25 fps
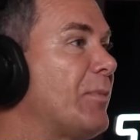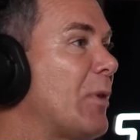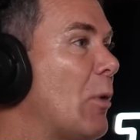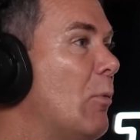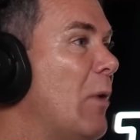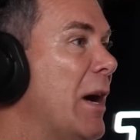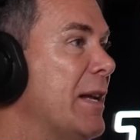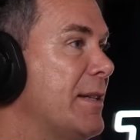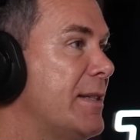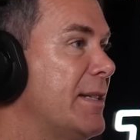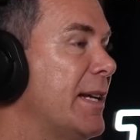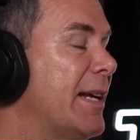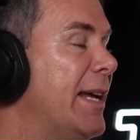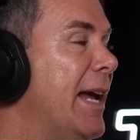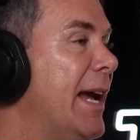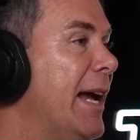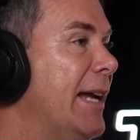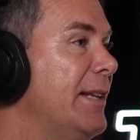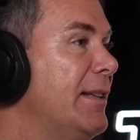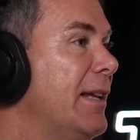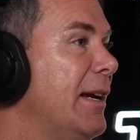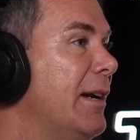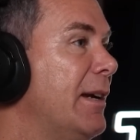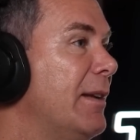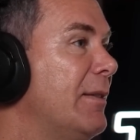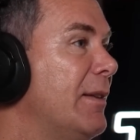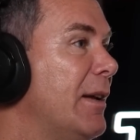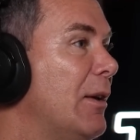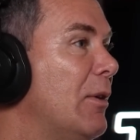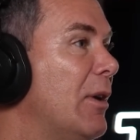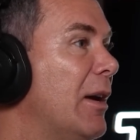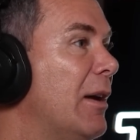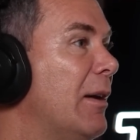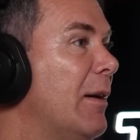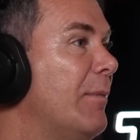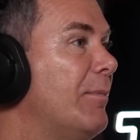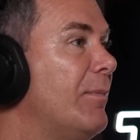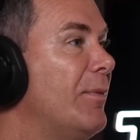Once again, there
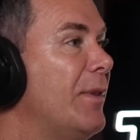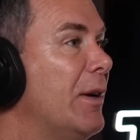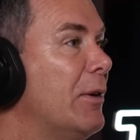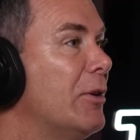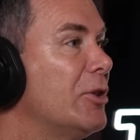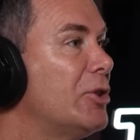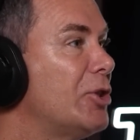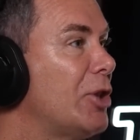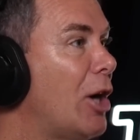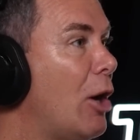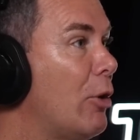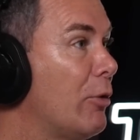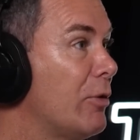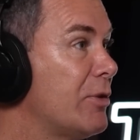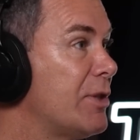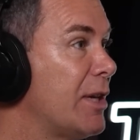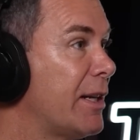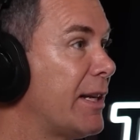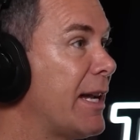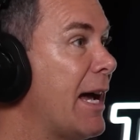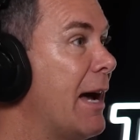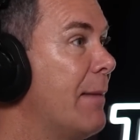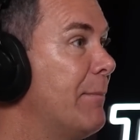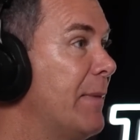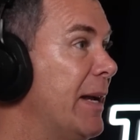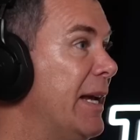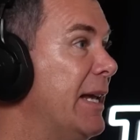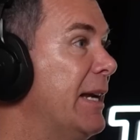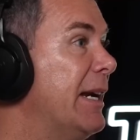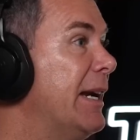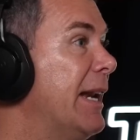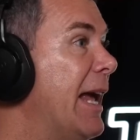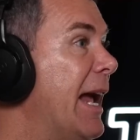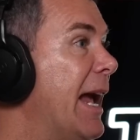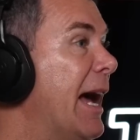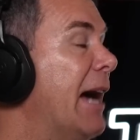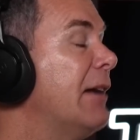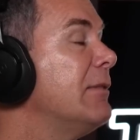are shoulders that come in
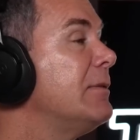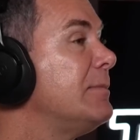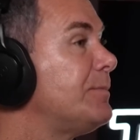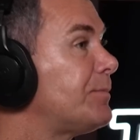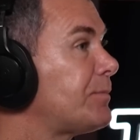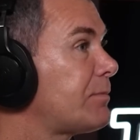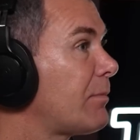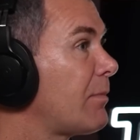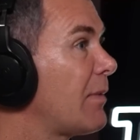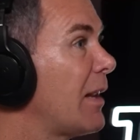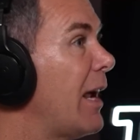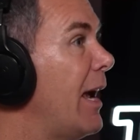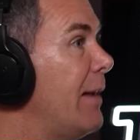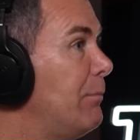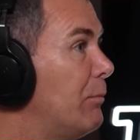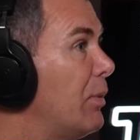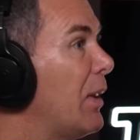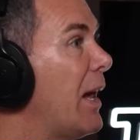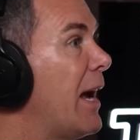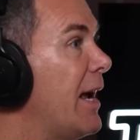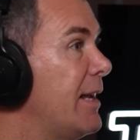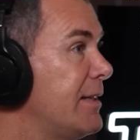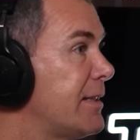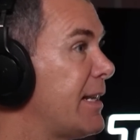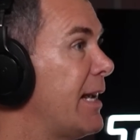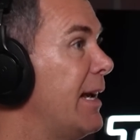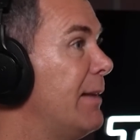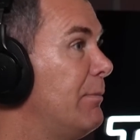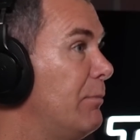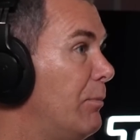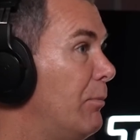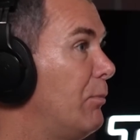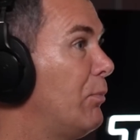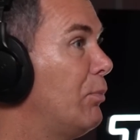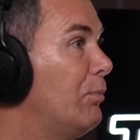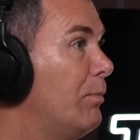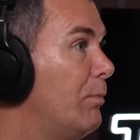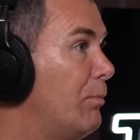and out, and players can
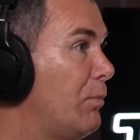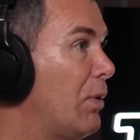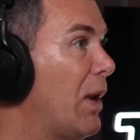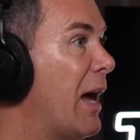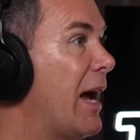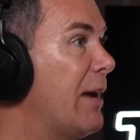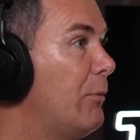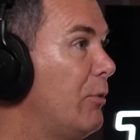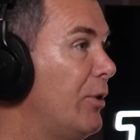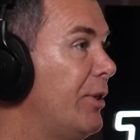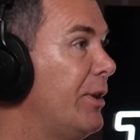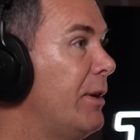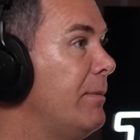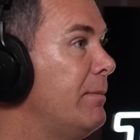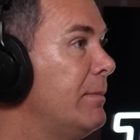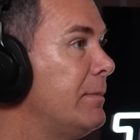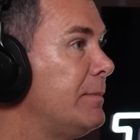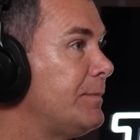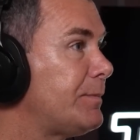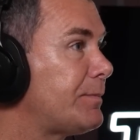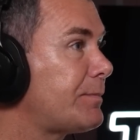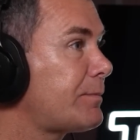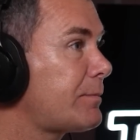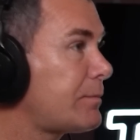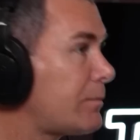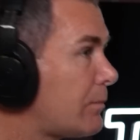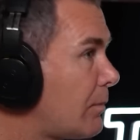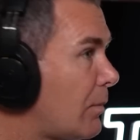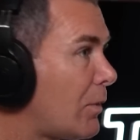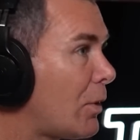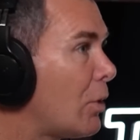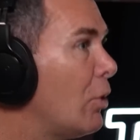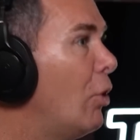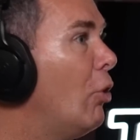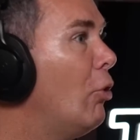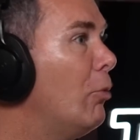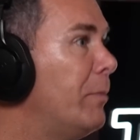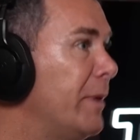play with them,
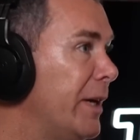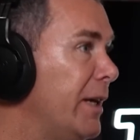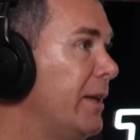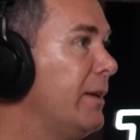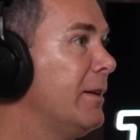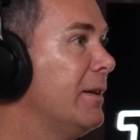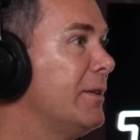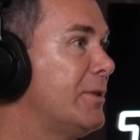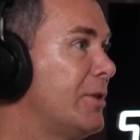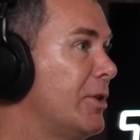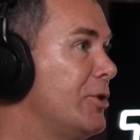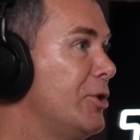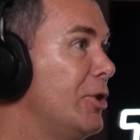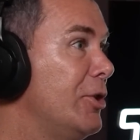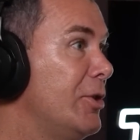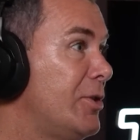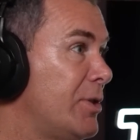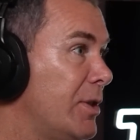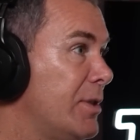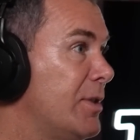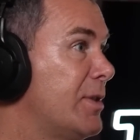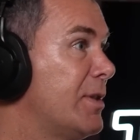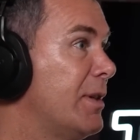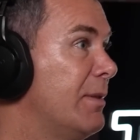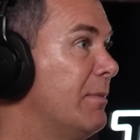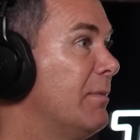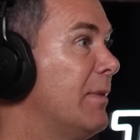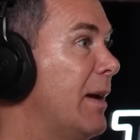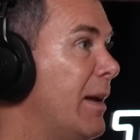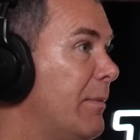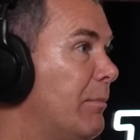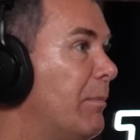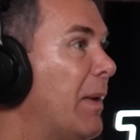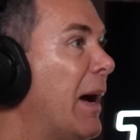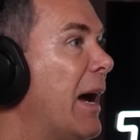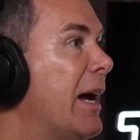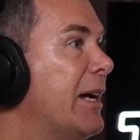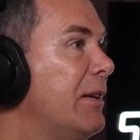albeit it's a nuisance
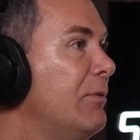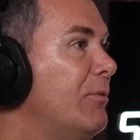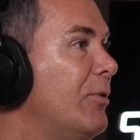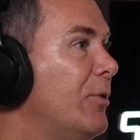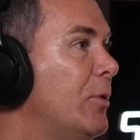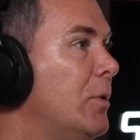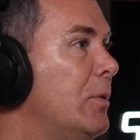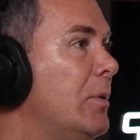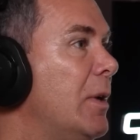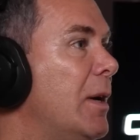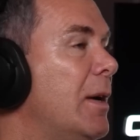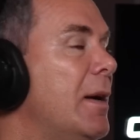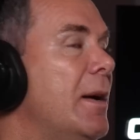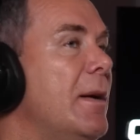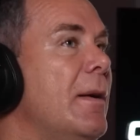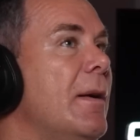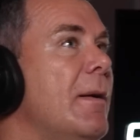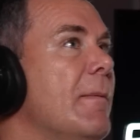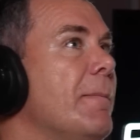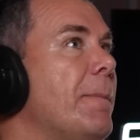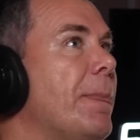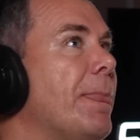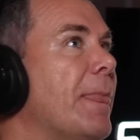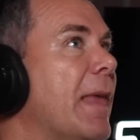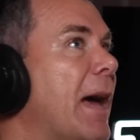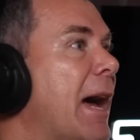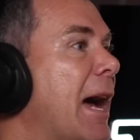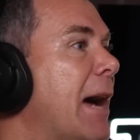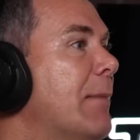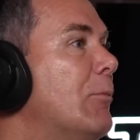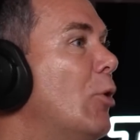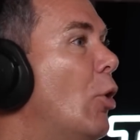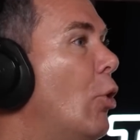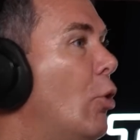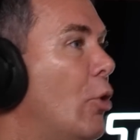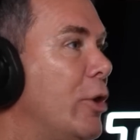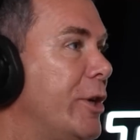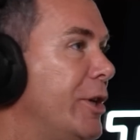and painful.
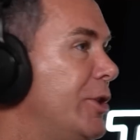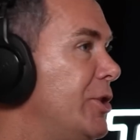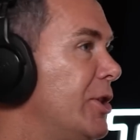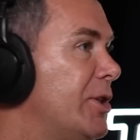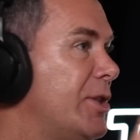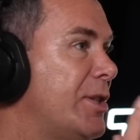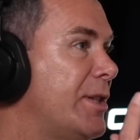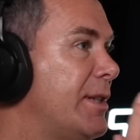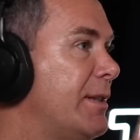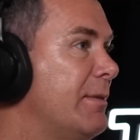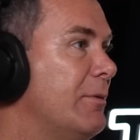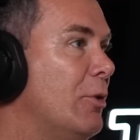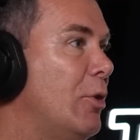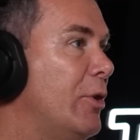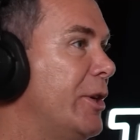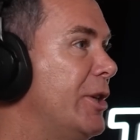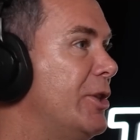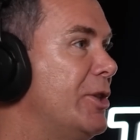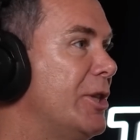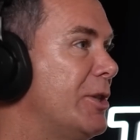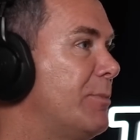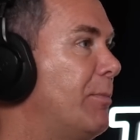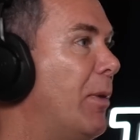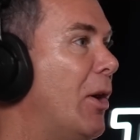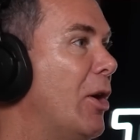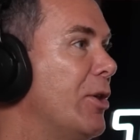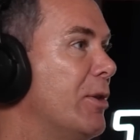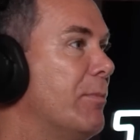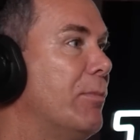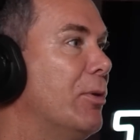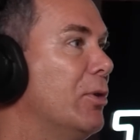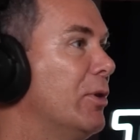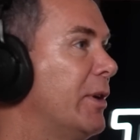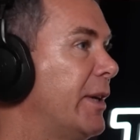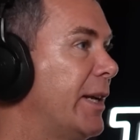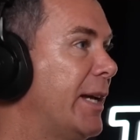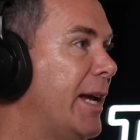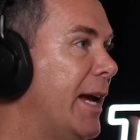Or you just bite the
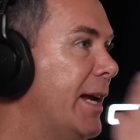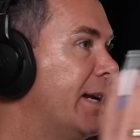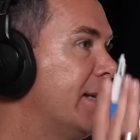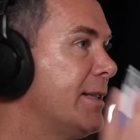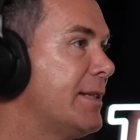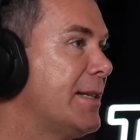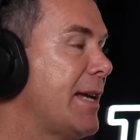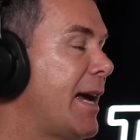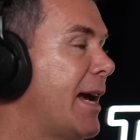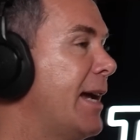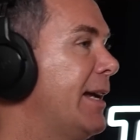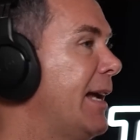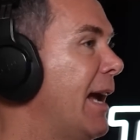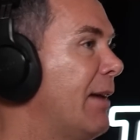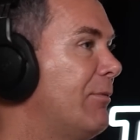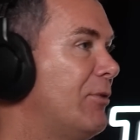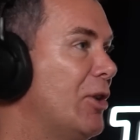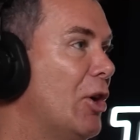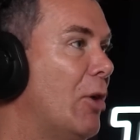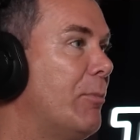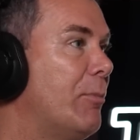bullet again and say, have the